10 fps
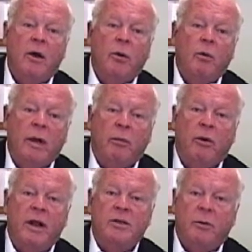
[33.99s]
we
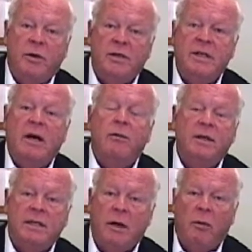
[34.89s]
appraise what we sell
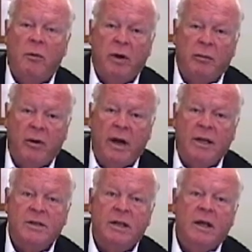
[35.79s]
what we
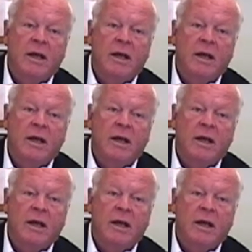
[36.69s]
appraise.